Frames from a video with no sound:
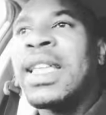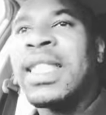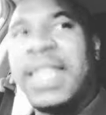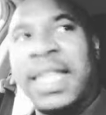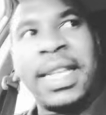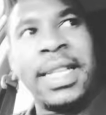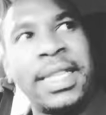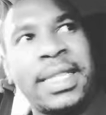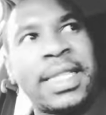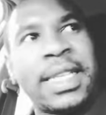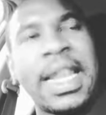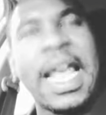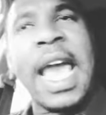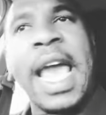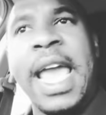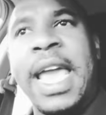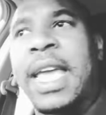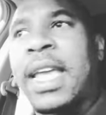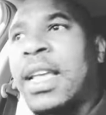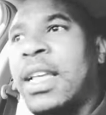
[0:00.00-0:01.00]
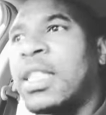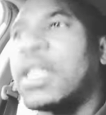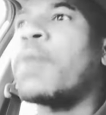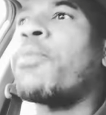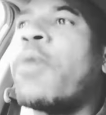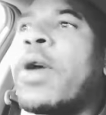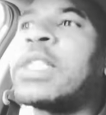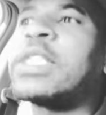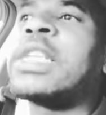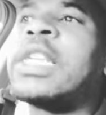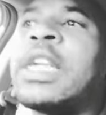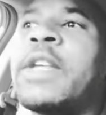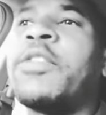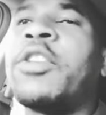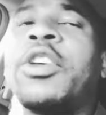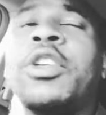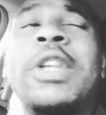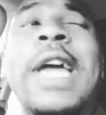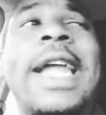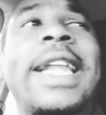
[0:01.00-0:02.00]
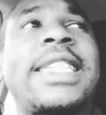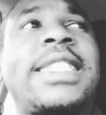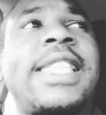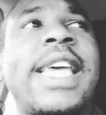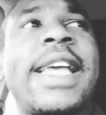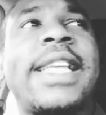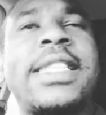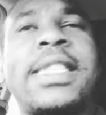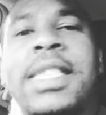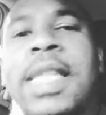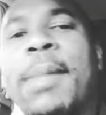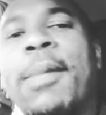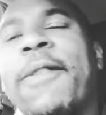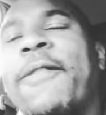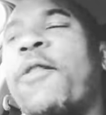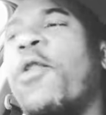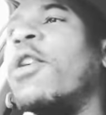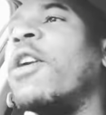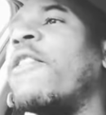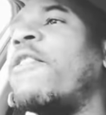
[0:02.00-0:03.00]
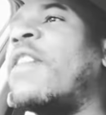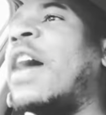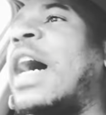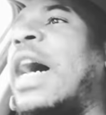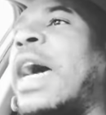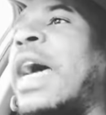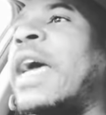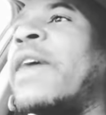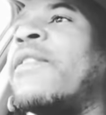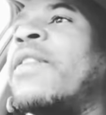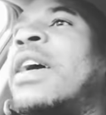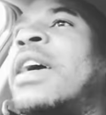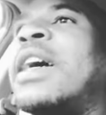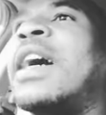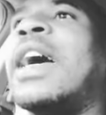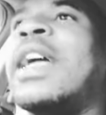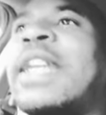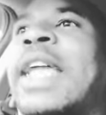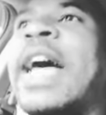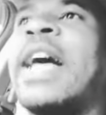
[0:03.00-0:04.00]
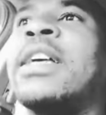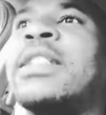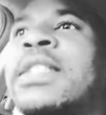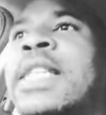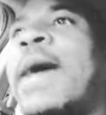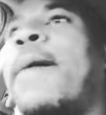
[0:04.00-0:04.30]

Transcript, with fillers: Then today, the President of the United States, number forty-five, announced